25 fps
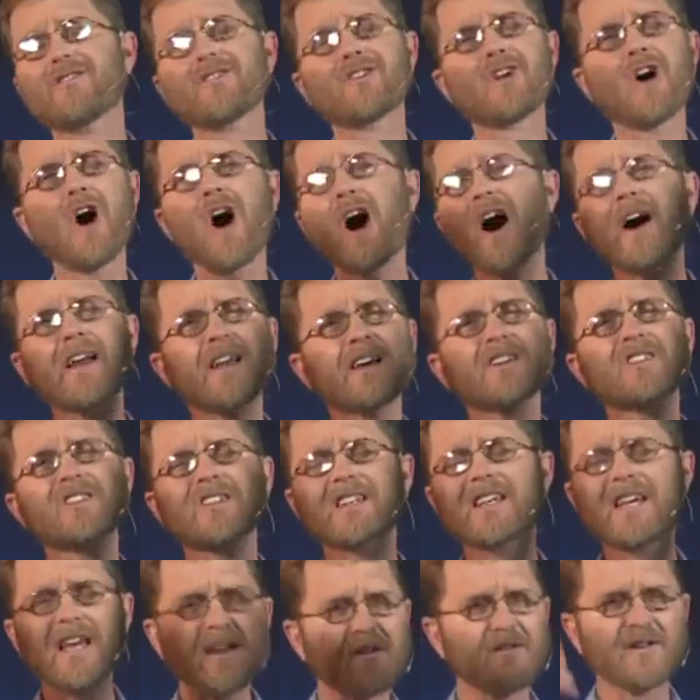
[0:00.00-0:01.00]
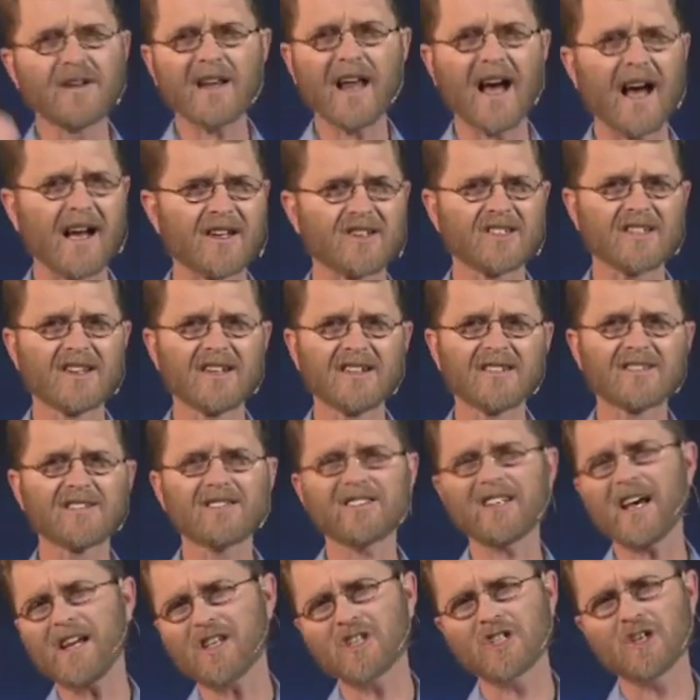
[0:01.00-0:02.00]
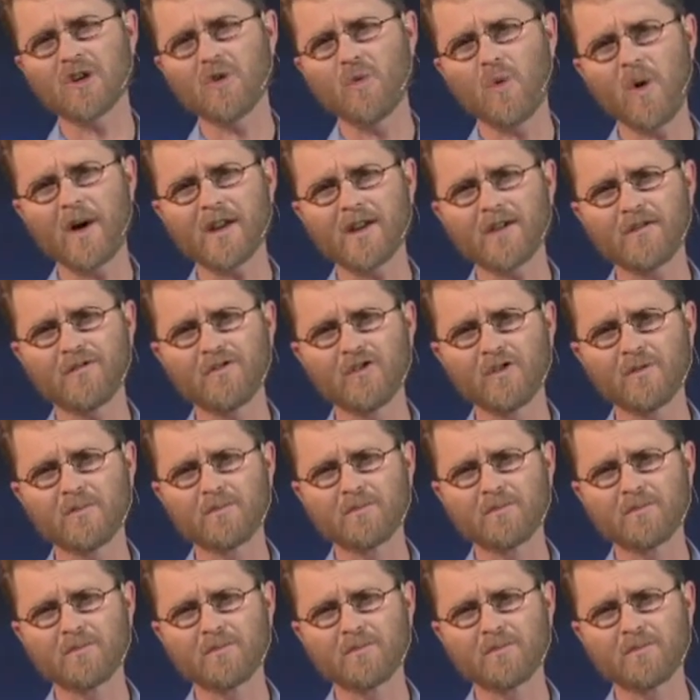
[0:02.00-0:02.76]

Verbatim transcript: God has given us such a wonderful